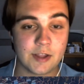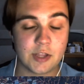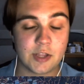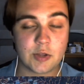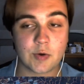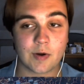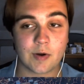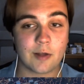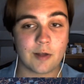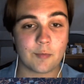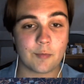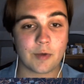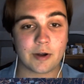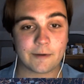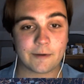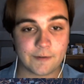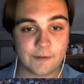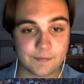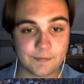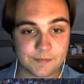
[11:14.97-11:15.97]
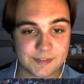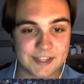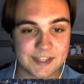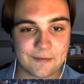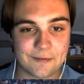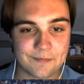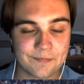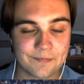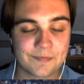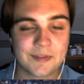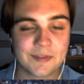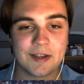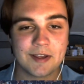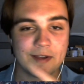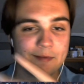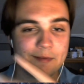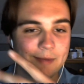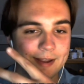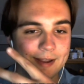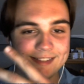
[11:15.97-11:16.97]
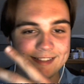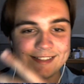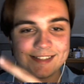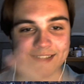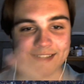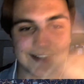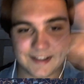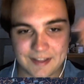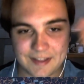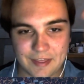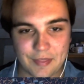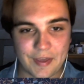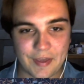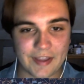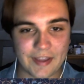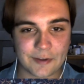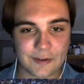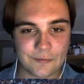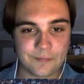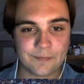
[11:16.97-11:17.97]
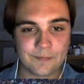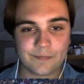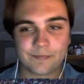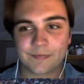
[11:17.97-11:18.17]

You are all wonderful. So, peace. Thank you.